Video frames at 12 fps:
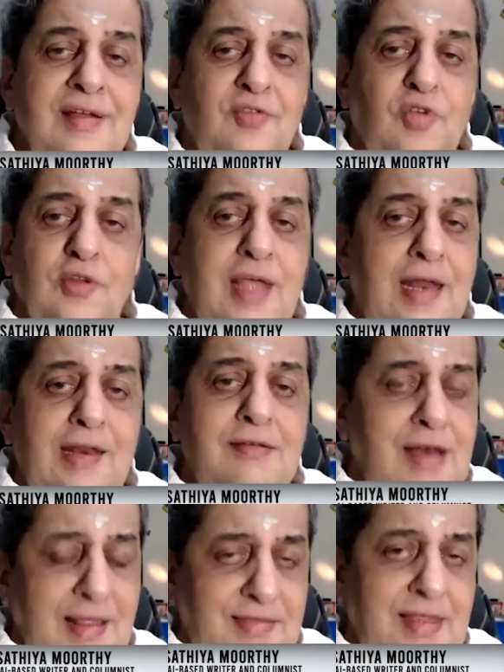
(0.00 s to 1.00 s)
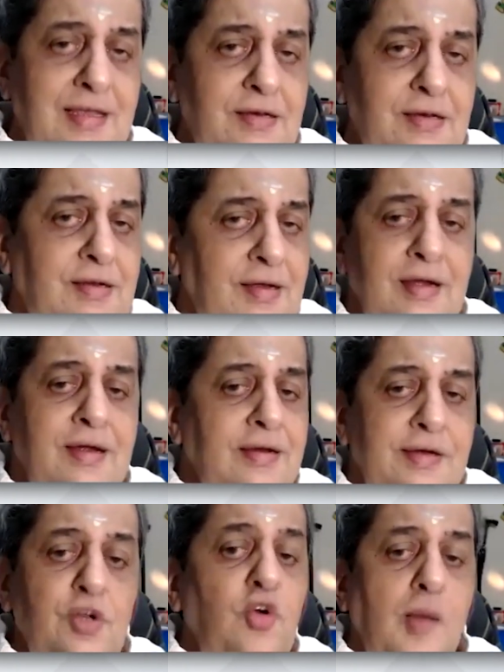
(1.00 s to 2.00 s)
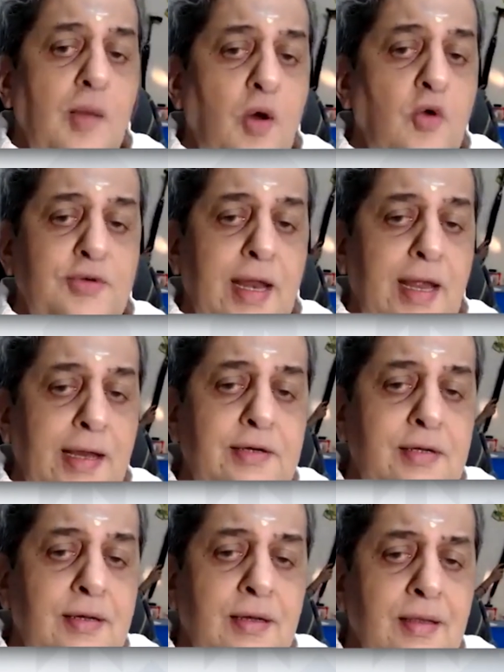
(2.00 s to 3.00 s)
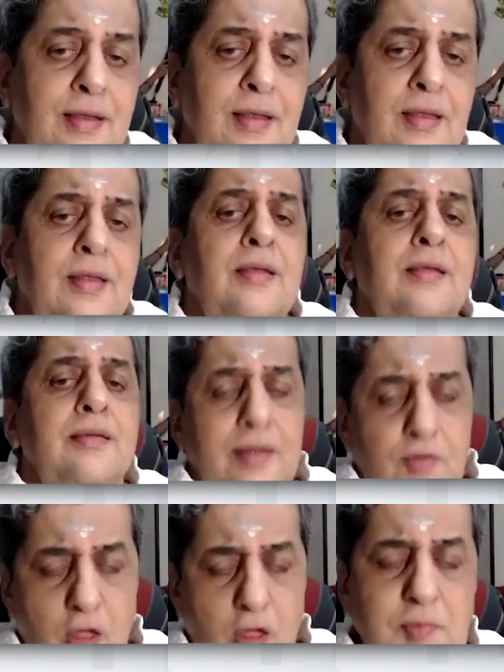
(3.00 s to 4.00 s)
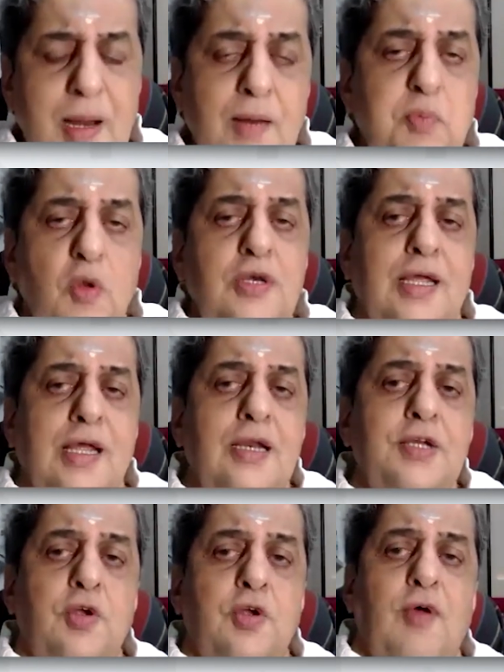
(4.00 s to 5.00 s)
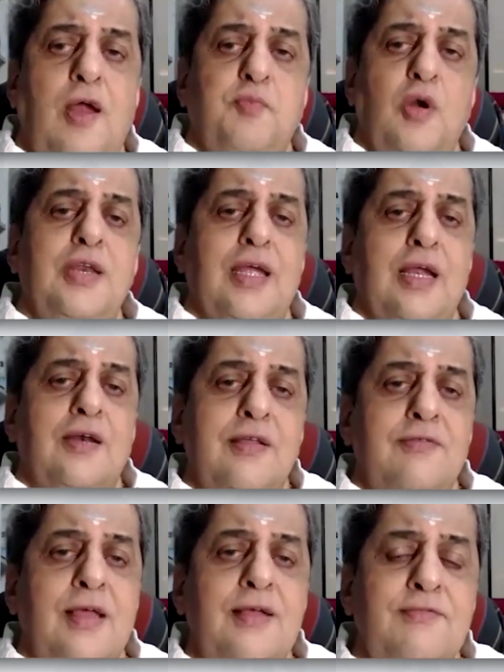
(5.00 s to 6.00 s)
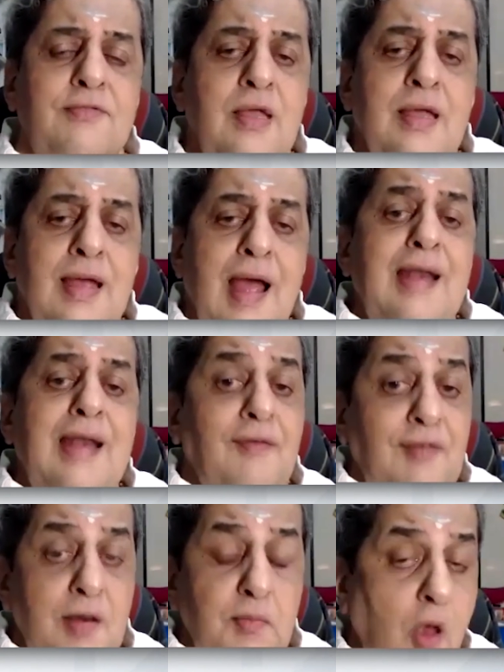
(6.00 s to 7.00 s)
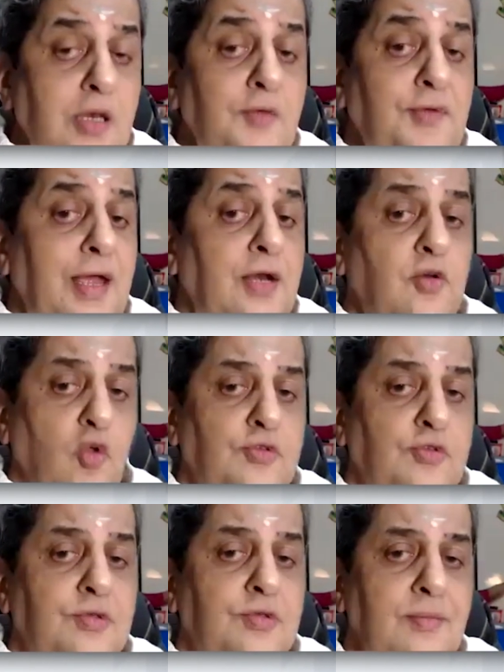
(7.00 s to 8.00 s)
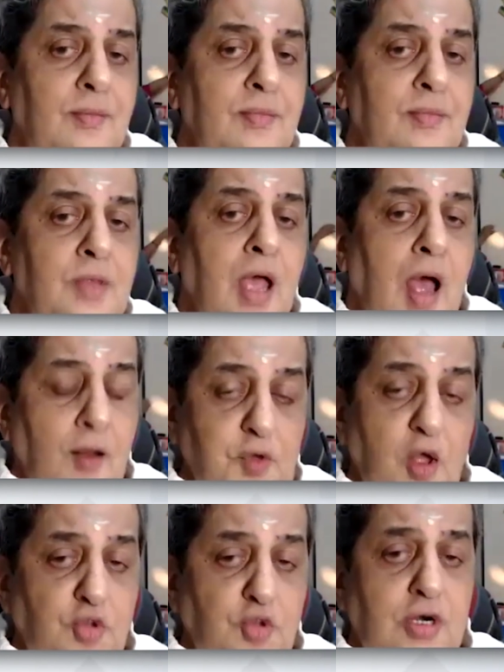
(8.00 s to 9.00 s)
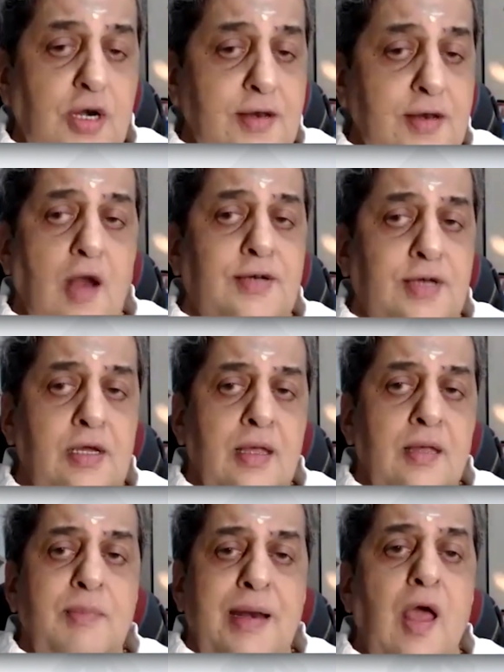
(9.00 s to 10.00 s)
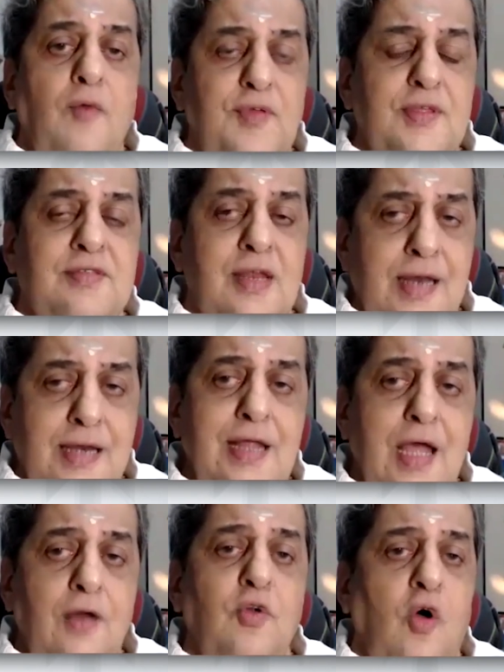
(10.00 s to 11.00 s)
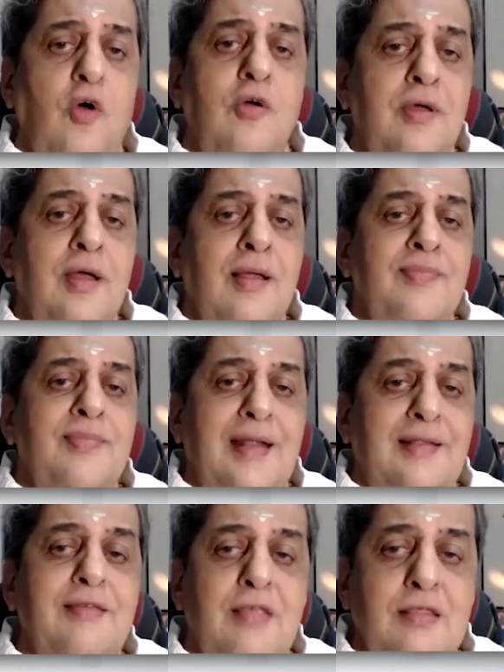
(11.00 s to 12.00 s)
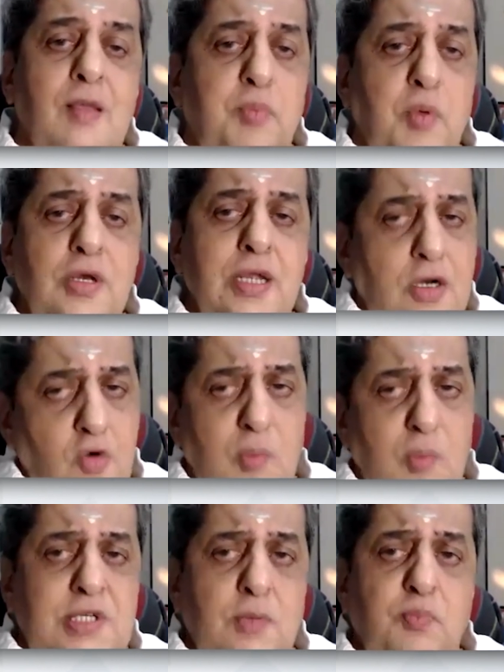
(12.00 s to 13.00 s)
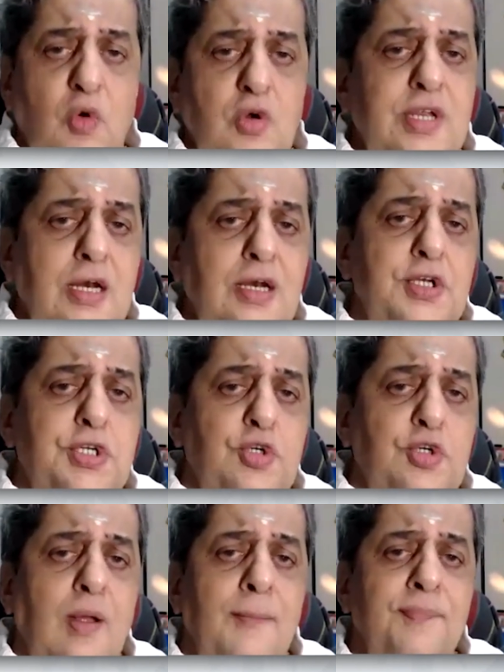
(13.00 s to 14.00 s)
So there is nothing new about it. It was made a political issue for political reasons, and every Maldivian knows. Unfortunately, not many of us in India know that this is a domestic political issue,